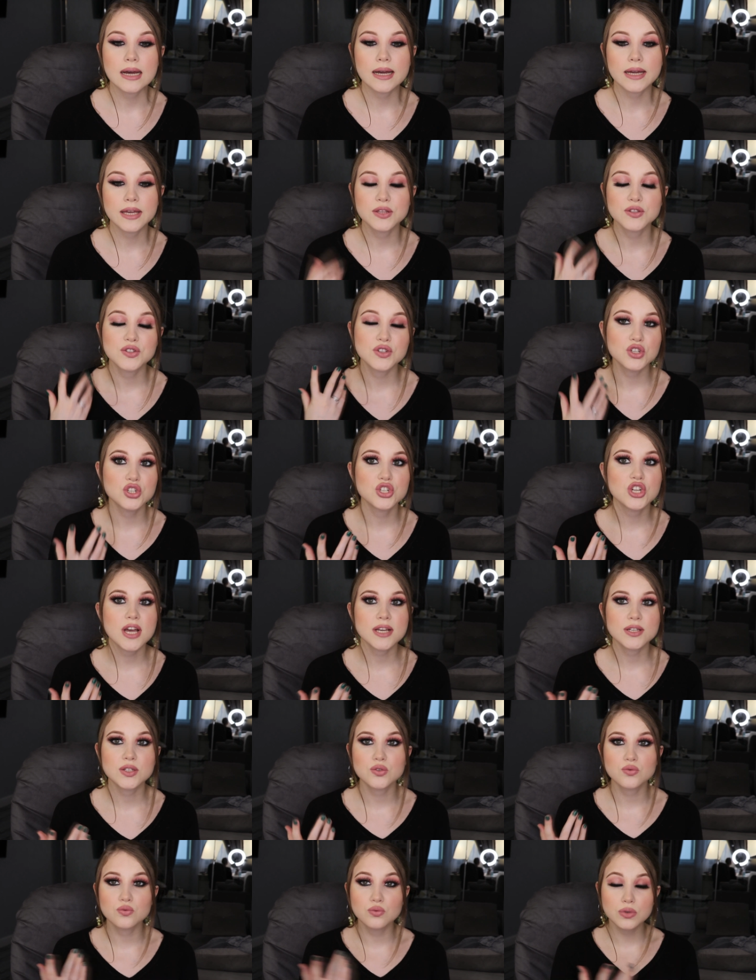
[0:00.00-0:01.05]
can
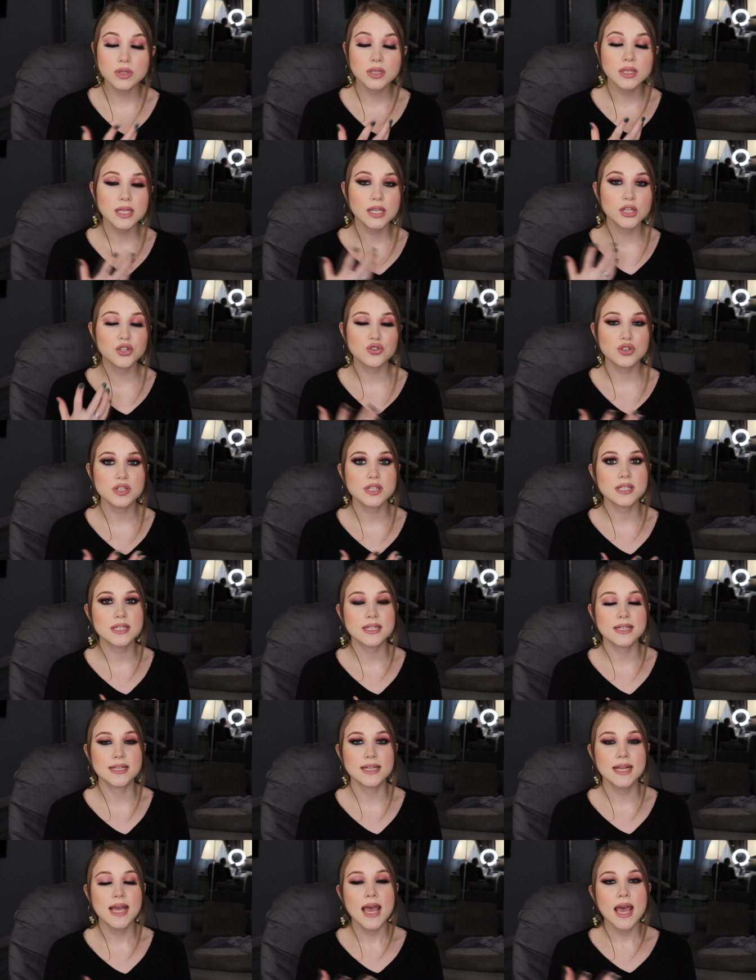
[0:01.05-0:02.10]
suggest really
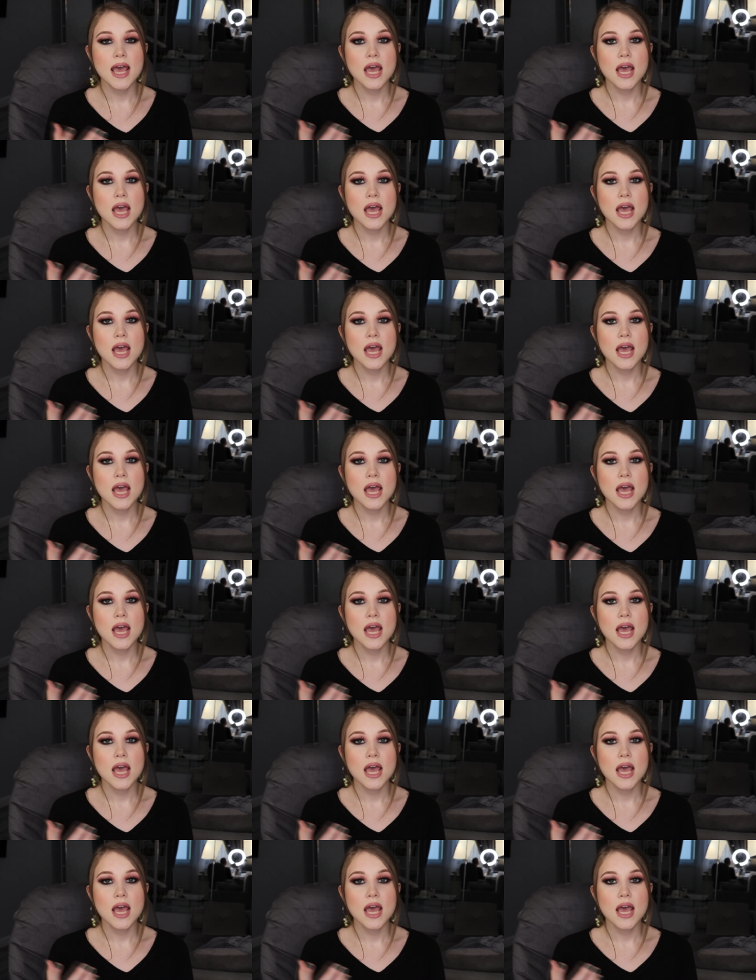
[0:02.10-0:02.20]
interesting